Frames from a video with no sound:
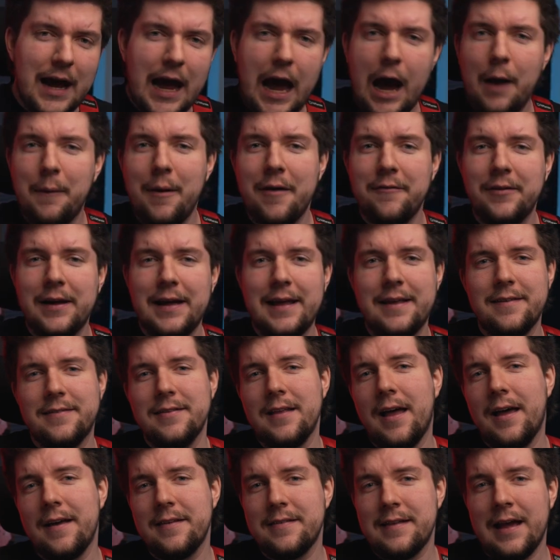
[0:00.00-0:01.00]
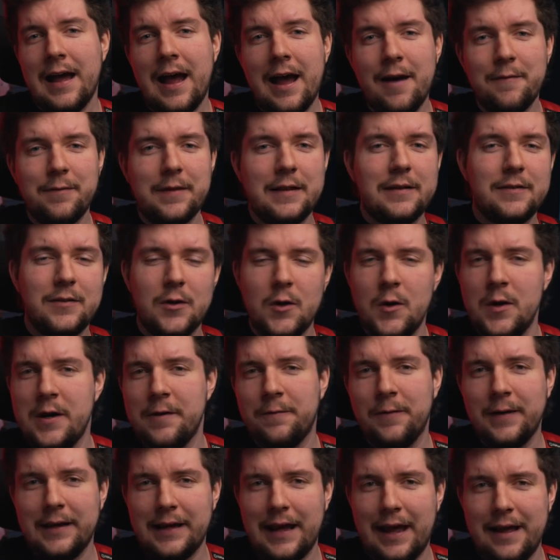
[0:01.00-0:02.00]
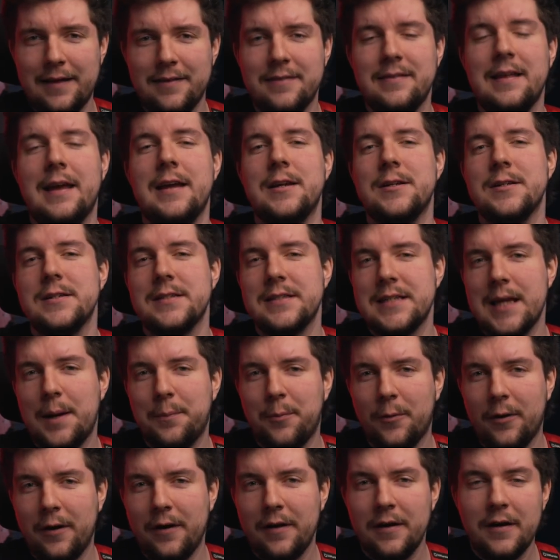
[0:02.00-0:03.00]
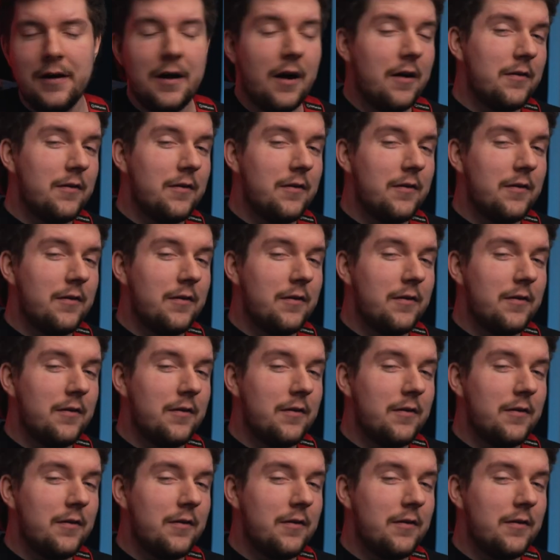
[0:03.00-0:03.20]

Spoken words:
however it's nice to have the two different gain stages separate